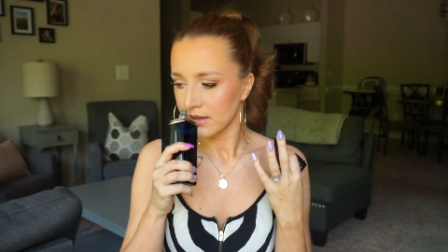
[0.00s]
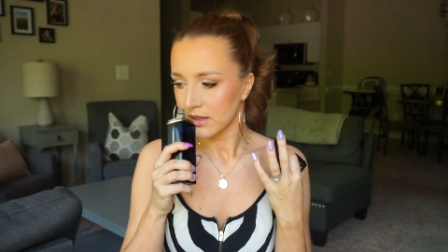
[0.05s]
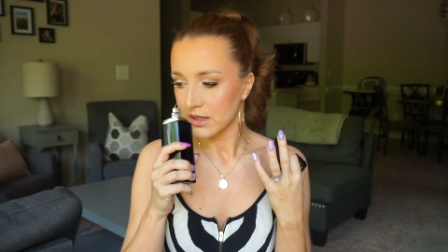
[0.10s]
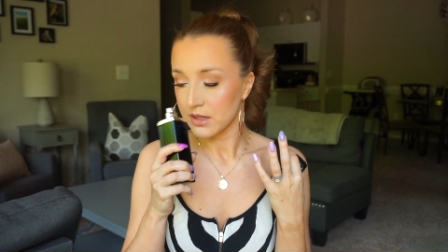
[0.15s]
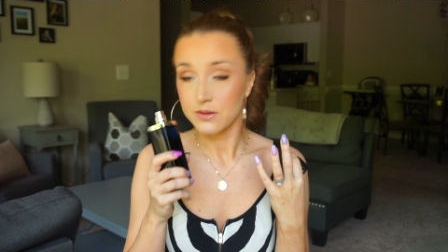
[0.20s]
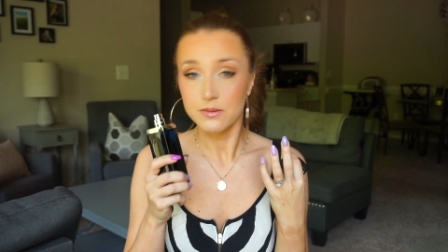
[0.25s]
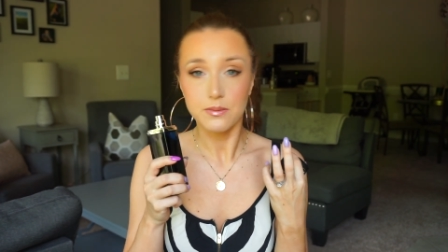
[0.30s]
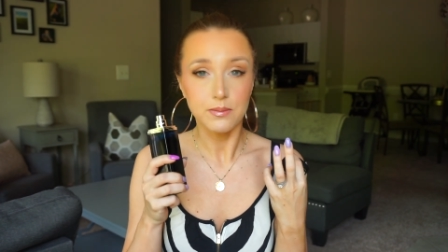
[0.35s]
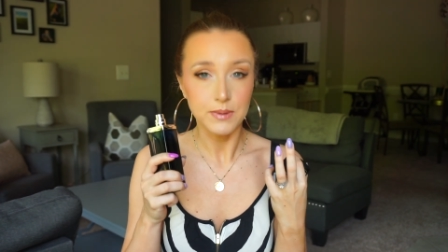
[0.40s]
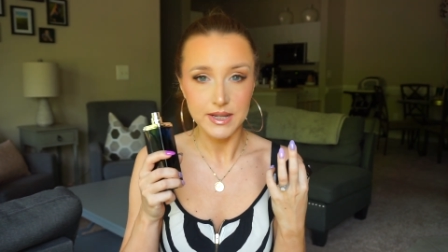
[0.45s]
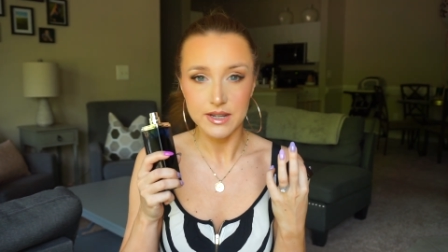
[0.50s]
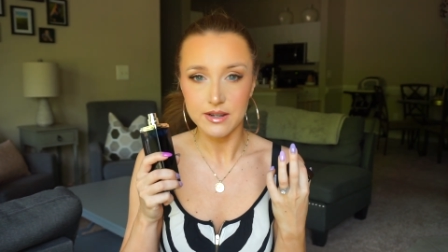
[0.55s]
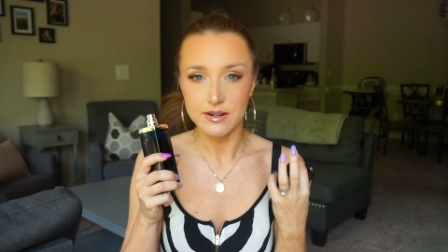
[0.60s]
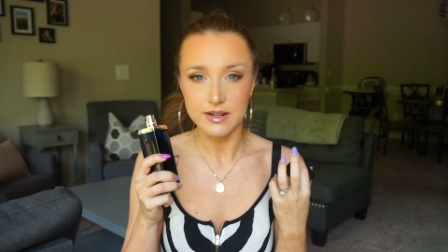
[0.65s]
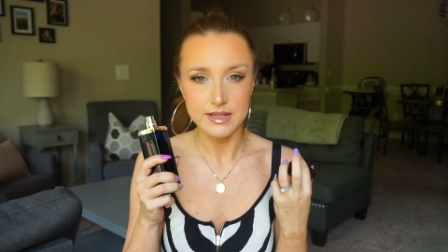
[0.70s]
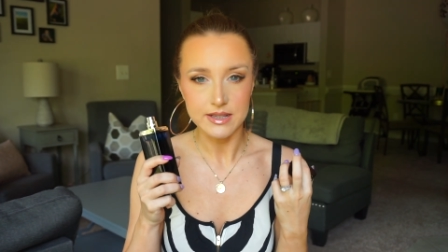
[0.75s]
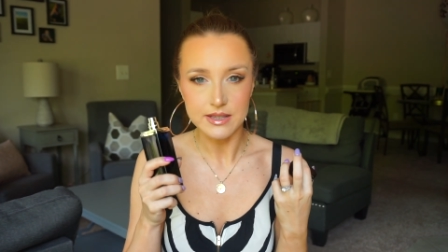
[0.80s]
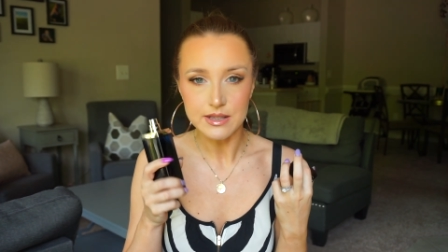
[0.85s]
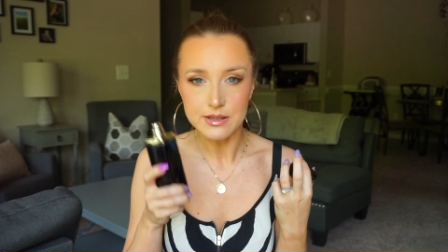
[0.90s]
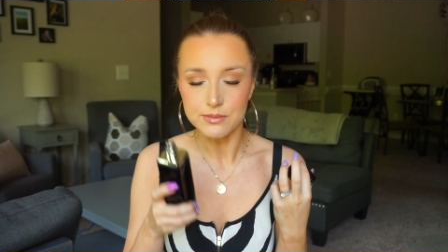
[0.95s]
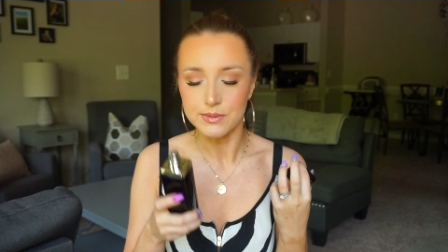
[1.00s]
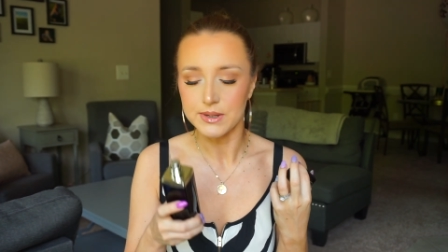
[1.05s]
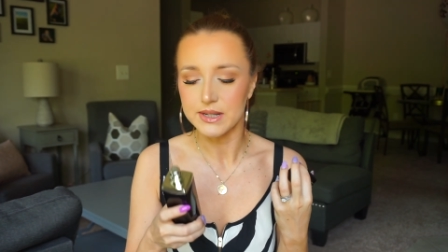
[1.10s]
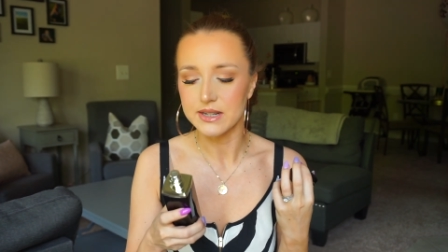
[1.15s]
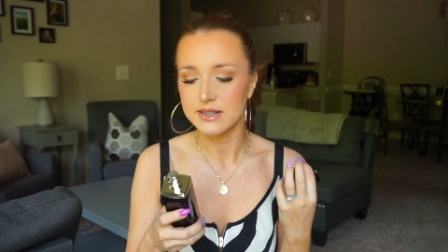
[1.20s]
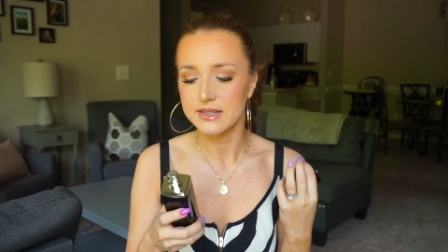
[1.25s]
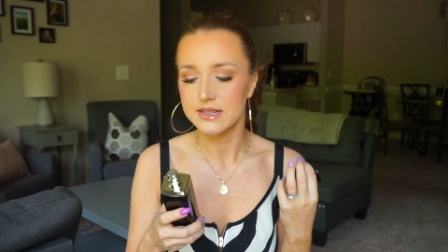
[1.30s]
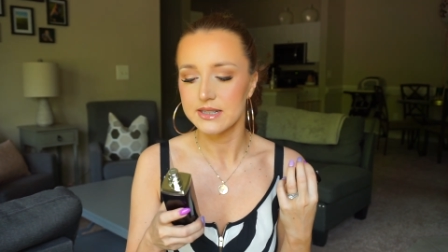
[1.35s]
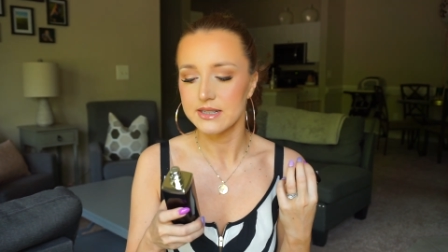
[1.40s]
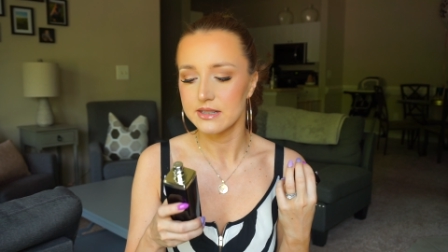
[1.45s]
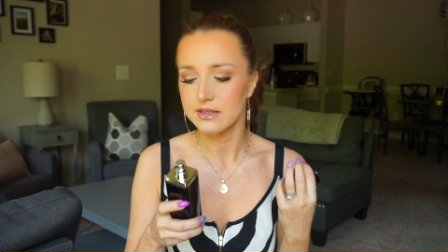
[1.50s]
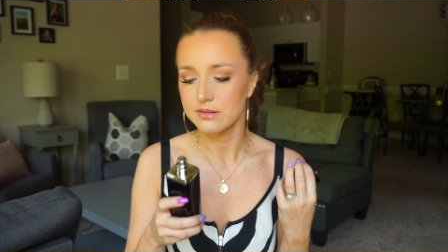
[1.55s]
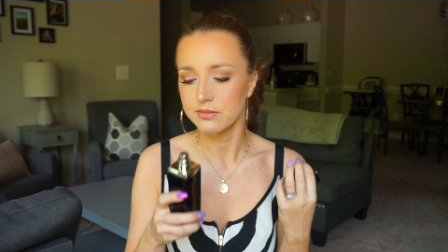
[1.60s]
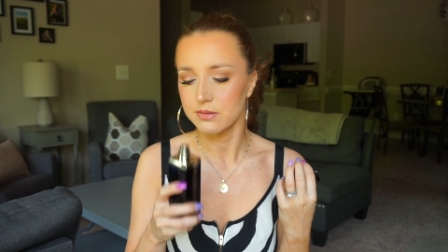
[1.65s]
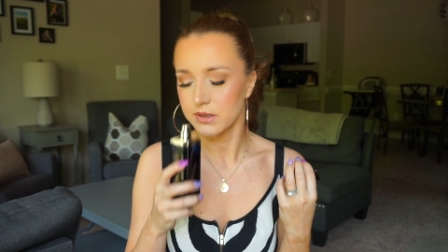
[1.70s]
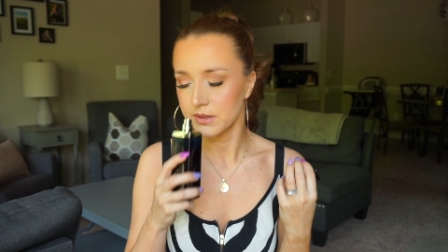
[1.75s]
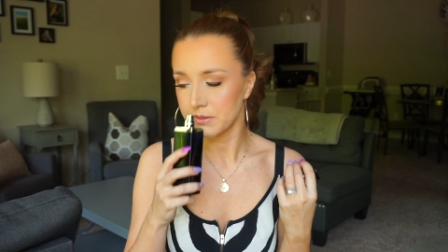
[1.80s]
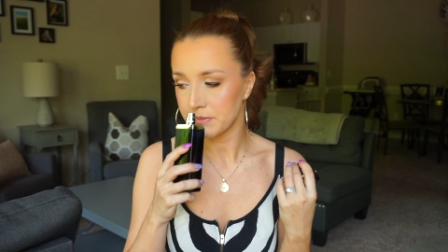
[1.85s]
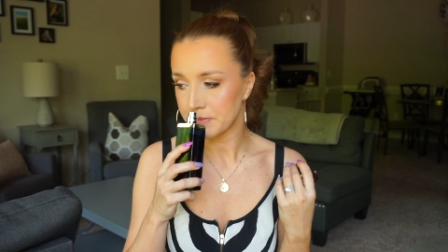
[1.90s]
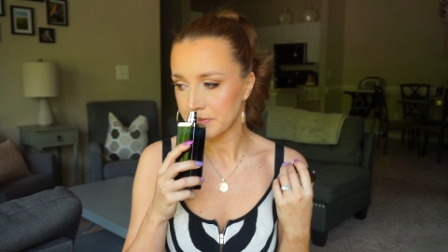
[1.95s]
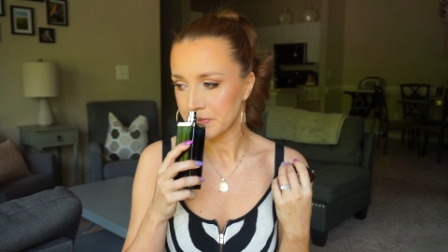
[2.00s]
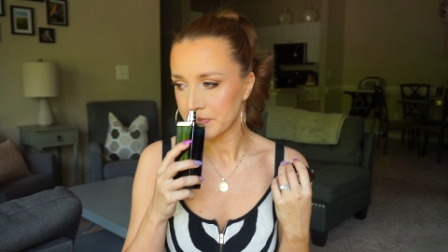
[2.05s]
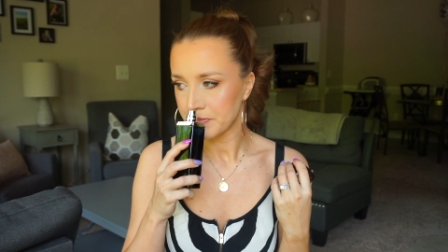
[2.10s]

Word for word: sweeter and sweeter in this one.